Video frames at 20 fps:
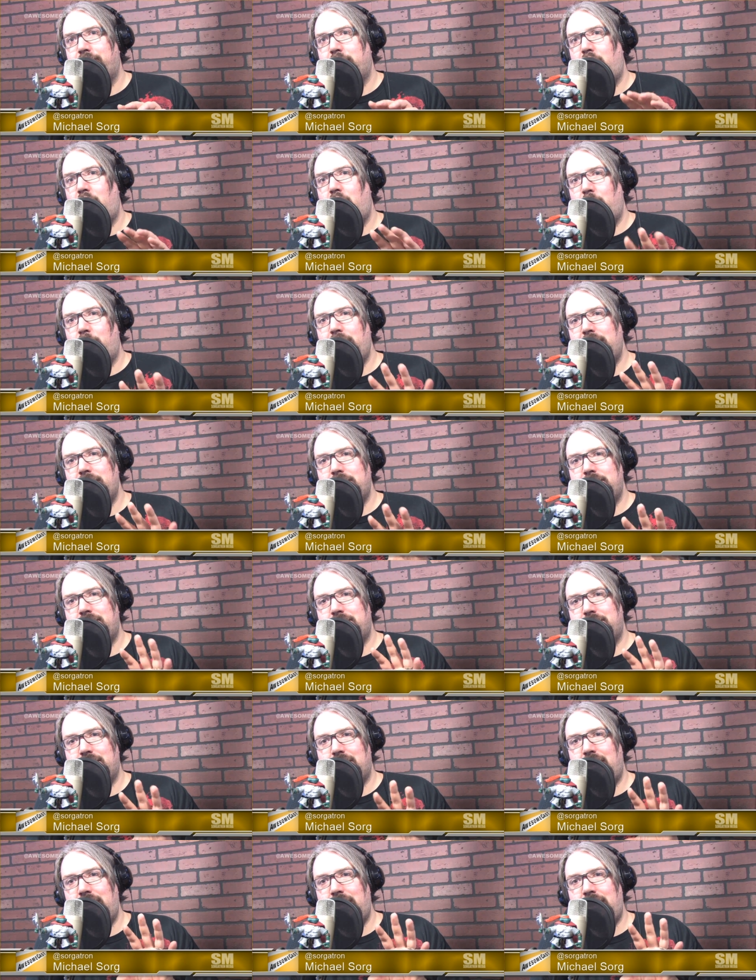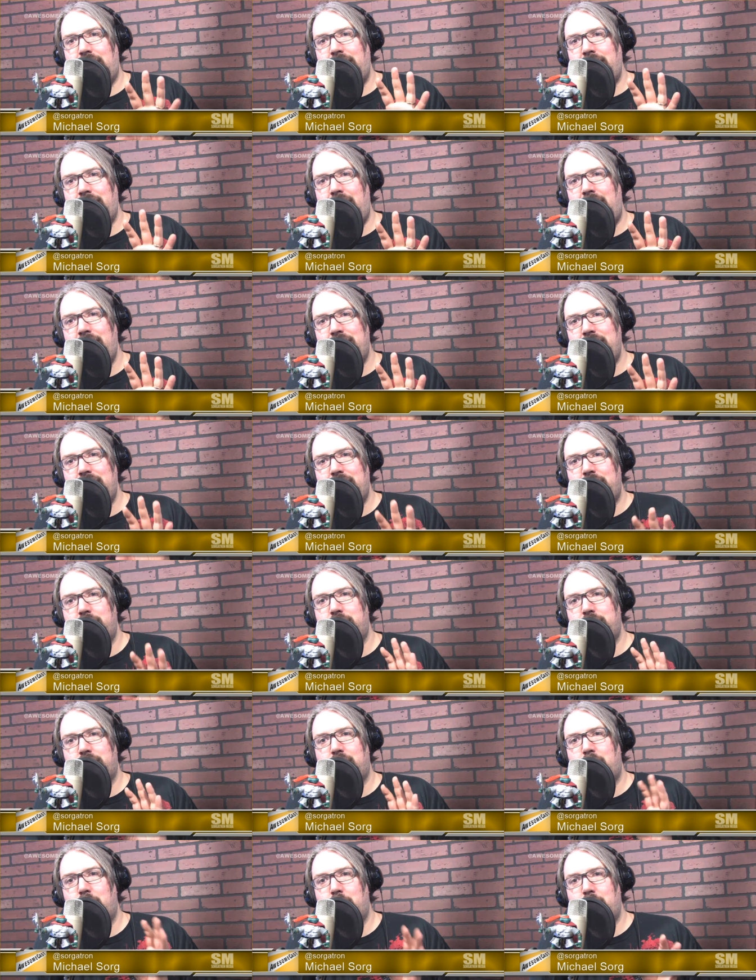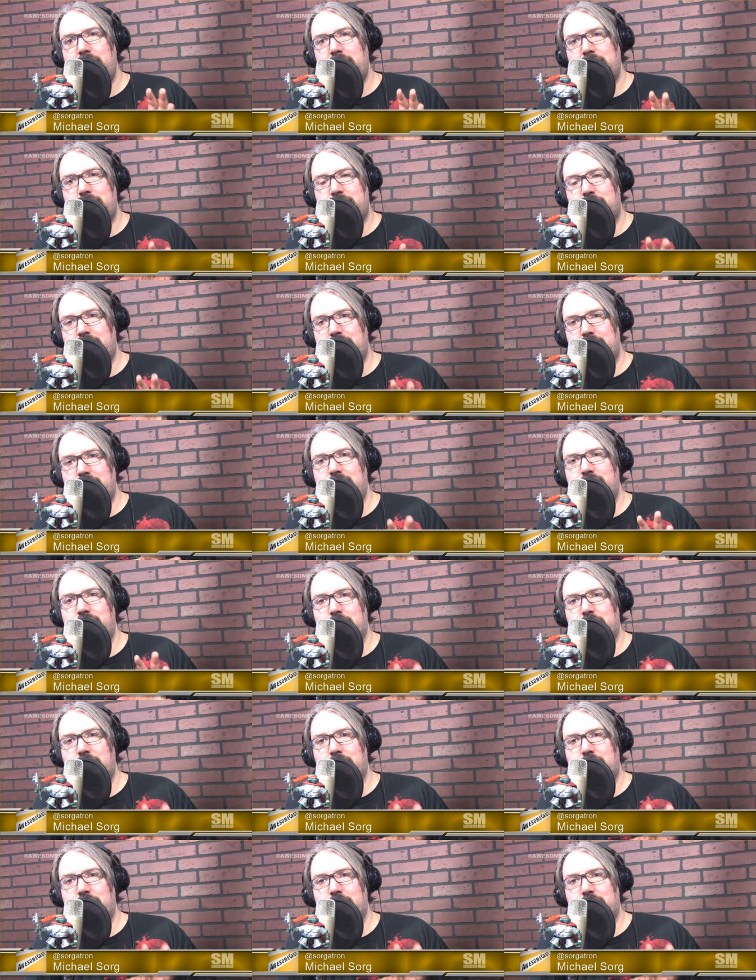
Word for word: always, I, I, I think you should always look at these